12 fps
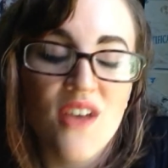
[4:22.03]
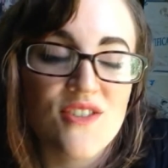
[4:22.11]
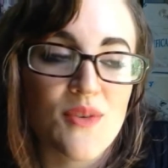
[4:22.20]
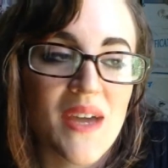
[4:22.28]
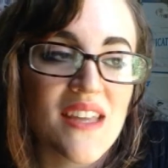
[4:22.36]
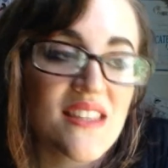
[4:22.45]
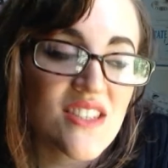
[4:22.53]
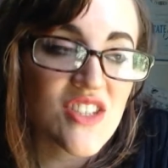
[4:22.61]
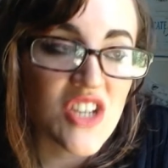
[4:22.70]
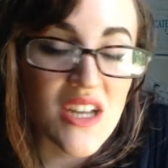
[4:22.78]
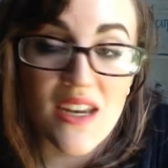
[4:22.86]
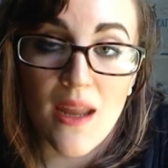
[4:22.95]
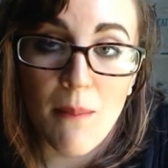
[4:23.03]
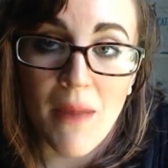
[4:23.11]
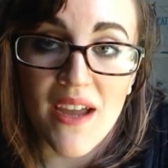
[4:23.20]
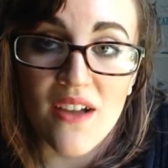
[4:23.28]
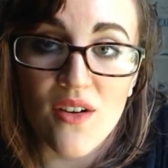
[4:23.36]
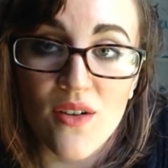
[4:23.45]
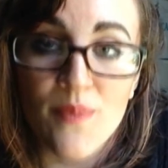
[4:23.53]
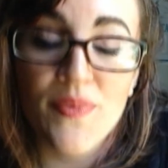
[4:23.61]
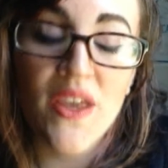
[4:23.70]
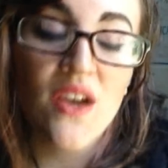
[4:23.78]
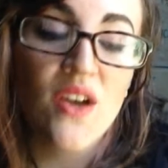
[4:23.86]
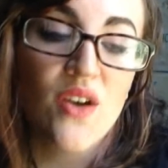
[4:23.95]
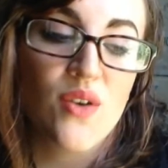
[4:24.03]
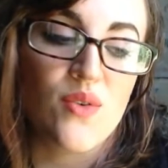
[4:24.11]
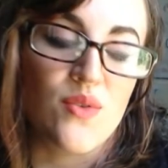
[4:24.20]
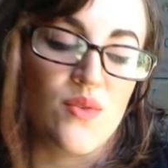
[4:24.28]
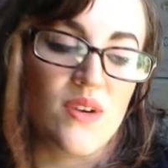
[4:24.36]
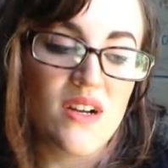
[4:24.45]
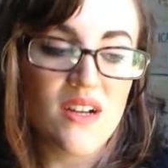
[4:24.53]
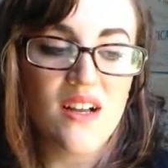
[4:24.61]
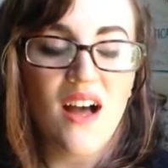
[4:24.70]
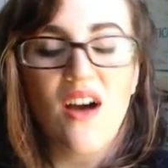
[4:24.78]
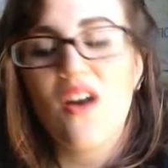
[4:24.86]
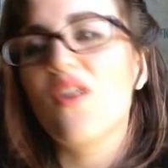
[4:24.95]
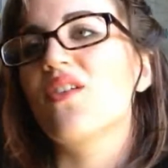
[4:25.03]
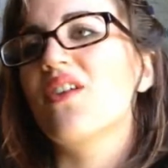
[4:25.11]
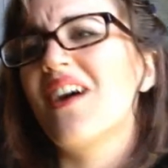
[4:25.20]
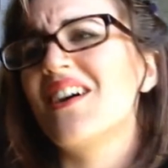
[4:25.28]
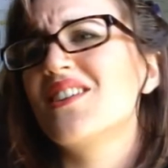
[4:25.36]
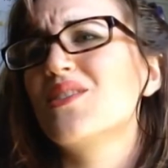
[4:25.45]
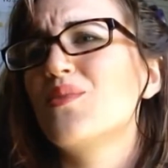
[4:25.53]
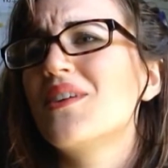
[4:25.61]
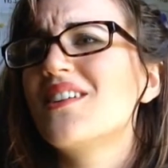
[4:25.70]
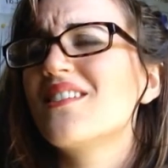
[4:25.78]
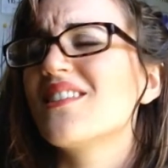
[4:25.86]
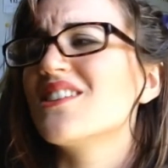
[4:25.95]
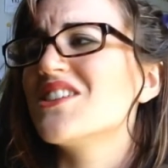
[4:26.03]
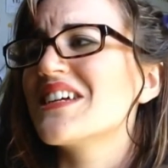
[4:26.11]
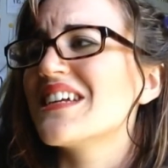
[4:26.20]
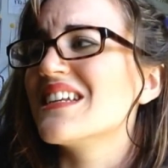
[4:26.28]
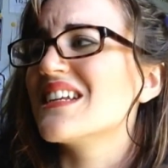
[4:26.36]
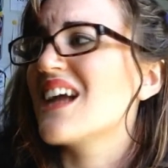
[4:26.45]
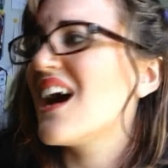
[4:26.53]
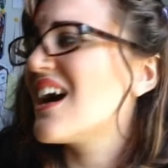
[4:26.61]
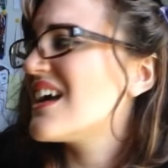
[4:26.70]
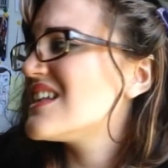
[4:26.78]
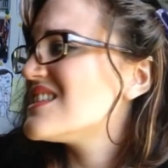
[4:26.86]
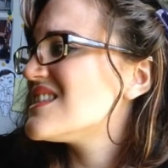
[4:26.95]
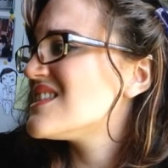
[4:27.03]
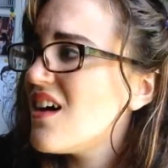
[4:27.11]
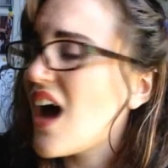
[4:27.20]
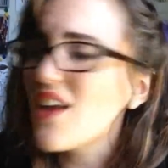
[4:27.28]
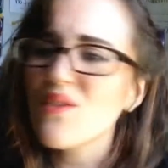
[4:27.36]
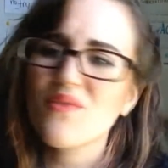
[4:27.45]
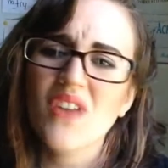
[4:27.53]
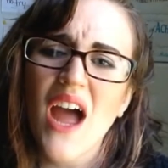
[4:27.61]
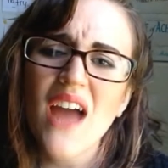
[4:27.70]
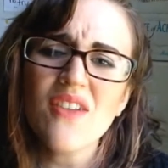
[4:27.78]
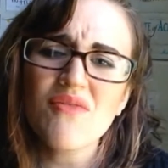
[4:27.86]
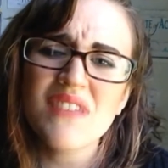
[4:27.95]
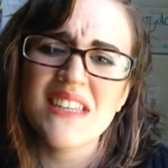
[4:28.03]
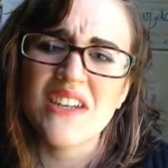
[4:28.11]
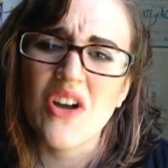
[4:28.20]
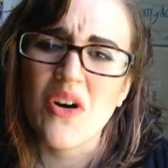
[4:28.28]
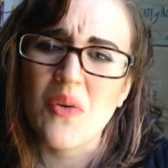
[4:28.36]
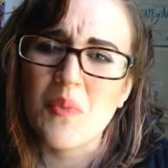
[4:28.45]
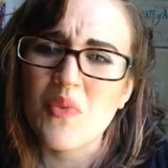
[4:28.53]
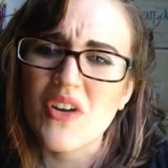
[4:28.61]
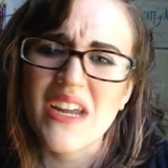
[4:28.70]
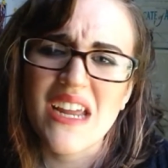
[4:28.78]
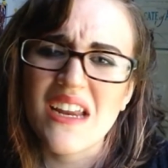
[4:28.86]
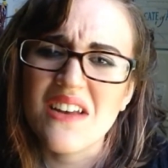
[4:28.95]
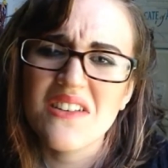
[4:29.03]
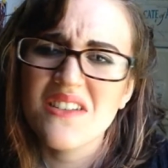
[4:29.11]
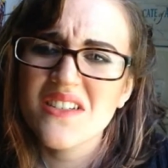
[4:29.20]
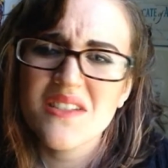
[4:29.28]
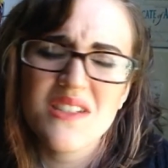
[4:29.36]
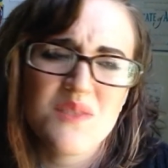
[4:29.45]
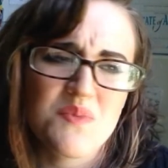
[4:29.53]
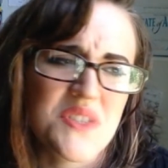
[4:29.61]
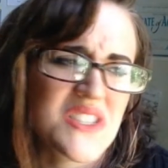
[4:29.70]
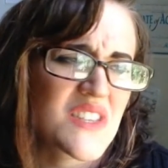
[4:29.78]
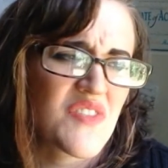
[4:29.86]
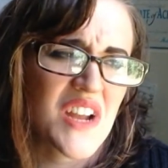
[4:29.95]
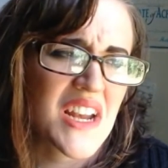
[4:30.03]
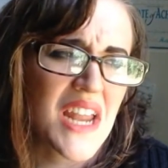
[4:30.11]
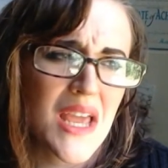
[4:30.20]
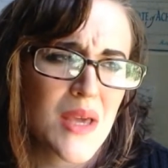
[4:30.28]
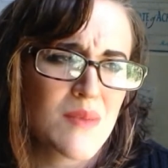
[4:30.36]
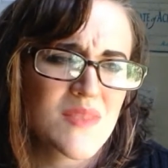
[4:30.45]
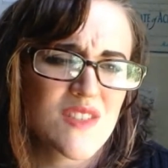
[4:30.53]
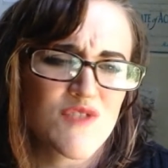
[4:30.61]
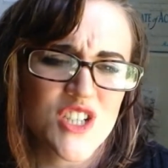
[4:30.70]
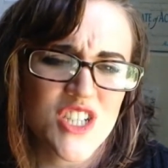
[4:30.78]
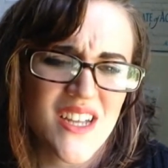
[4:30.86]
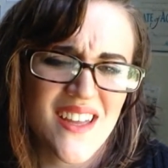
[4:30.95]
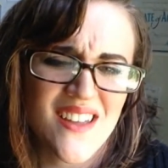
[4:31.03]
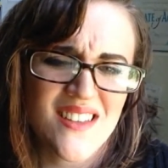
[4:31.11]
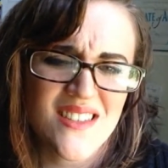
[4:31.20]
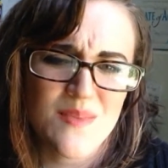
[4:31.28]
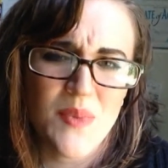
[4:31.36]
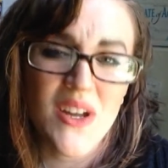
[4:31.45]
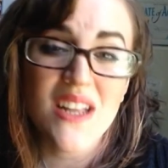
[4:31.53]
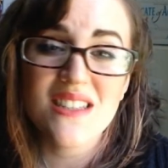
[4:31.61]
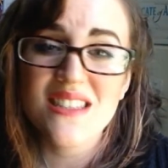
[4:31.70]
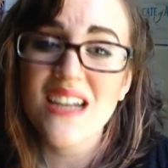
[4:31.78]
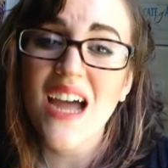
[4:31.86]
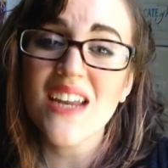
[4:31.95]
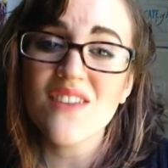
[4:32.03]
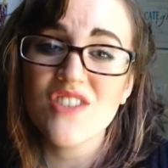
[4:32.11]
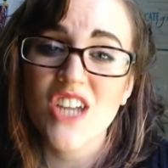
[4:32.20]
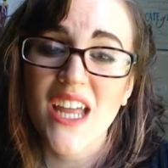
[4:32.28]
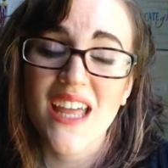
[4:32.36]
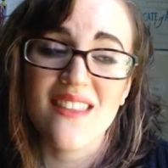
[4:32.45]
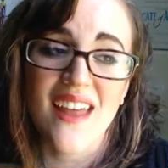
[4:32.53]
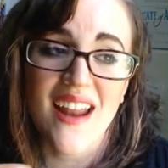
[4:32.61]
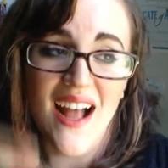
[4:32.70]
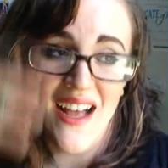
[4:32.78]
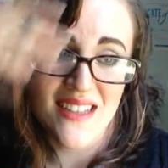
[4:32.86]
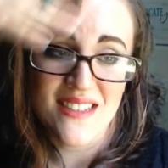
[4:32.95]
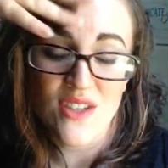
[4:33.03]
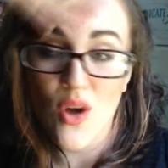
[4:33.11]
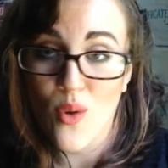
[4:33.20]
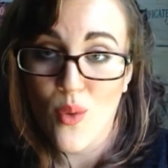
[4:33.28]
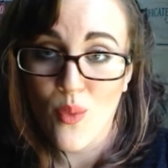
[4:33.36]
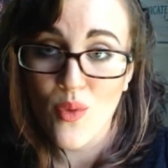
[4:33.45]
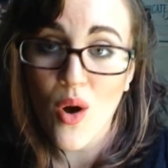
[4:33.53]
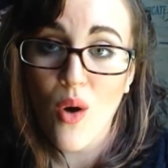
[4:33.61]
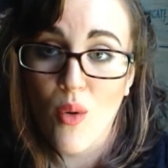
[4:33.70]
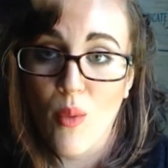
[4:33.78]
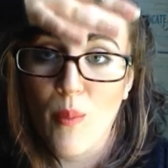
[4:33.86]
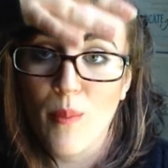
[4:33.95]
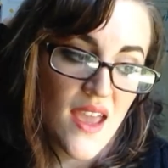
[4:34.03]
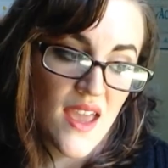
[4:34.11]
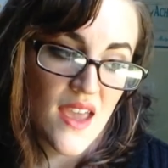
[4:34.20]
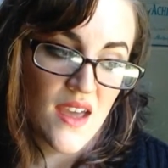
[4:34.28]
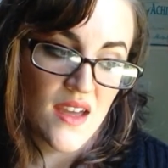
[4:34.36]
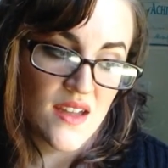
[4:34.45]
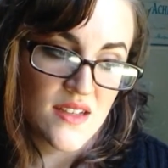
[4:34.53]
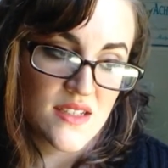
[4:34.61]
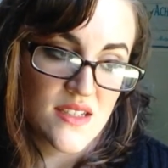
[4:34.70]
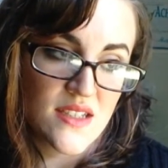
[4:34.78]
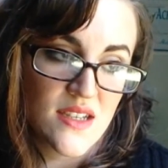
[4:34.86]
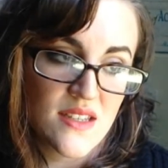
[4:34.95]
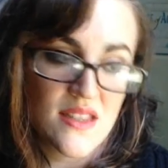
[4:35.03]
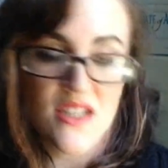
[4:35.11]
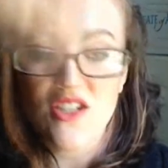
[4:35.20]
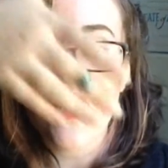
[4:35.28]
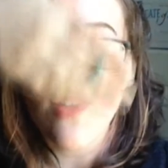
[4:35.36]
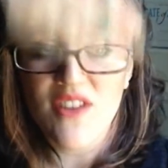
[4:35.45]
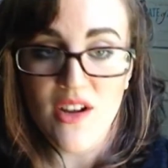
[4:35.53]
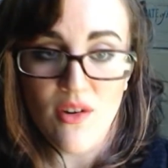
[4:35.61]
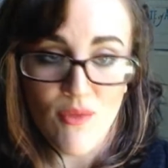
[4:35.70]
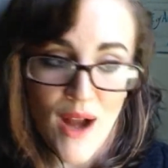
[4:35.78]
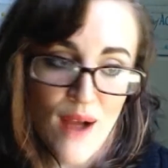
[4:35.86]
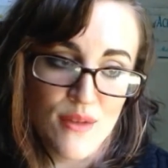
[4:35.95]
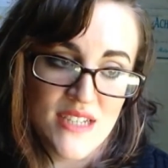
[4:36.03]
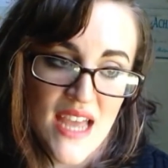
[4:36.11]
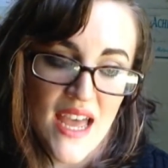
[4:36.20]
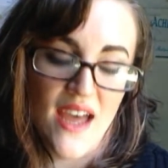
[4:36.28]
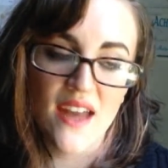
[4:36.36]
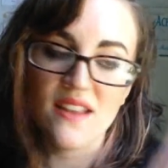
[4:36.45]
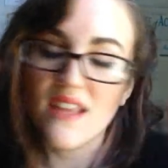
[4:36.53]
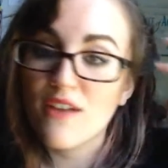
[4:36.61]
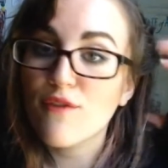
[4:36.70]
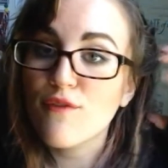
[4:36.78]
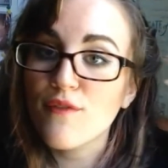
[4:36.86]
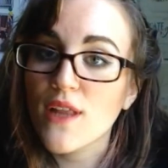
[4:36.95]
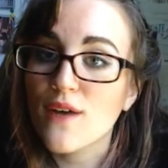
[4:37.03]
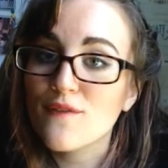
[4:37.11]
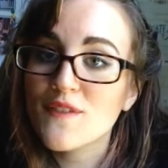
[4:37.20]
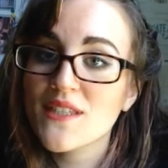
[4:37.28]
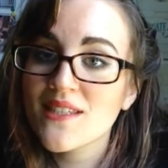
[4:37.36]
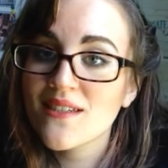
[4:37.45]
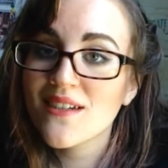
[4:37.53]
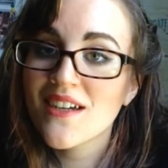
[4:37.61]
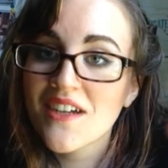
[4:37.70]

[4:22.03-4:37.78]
So we have this chicken named Michael, who, oh gosh, what are the chicken kinds? I don't really know breed specific names for chickens, but it's the kind of chicken that has no comb and they just have like a round head and like fluffs,